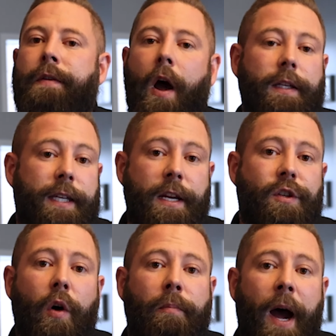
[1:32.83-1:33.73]
Not saying
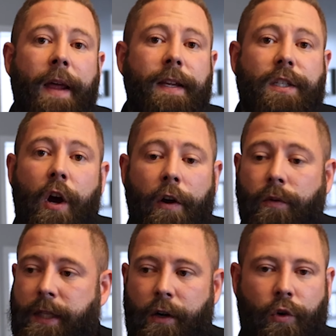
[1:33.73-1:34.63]
don't buy these
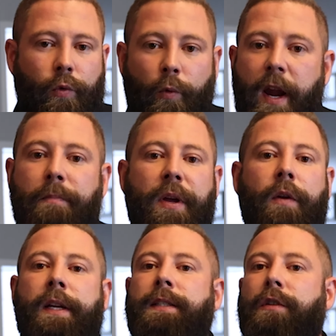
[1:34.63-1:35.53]
condos, they're great
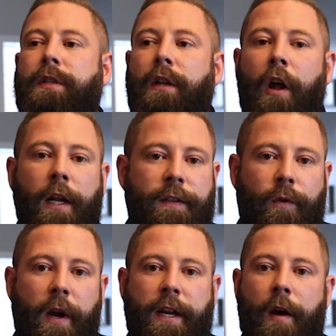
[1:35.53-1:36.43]
buildings. There's lots of
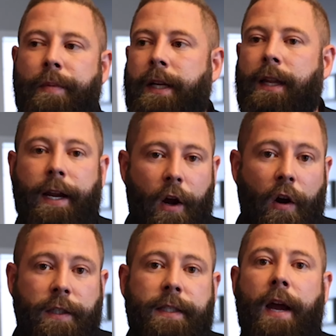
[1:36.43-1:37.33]
great companies like
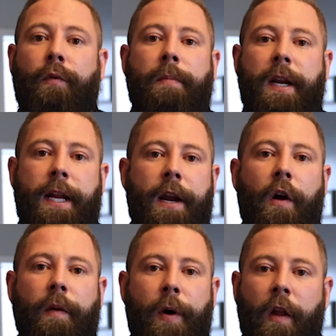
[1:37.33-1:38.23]
ours that remediate
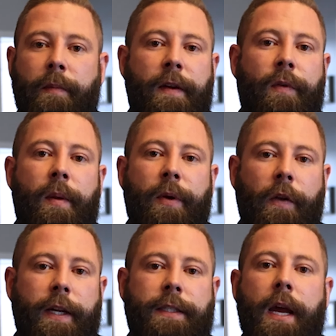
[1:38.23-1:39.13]
all the polyb from the
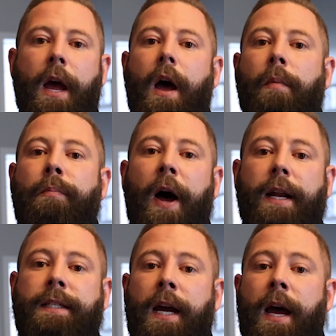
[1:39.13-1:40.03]
buildings.
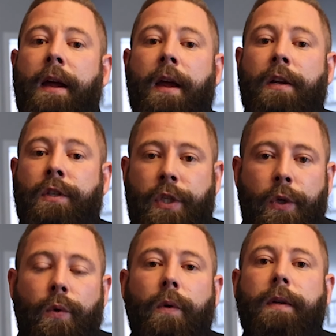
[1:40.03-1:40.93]
But
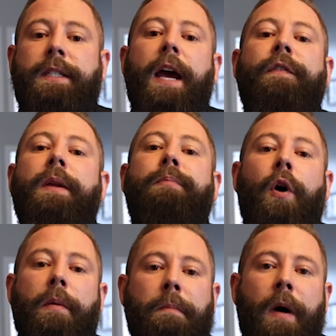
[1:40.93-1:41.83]
do definitely
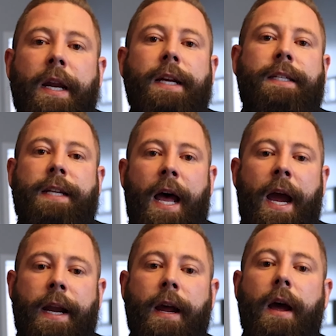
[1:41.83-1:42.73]
put money
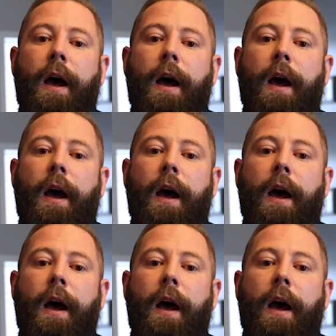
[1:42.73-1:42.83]
aside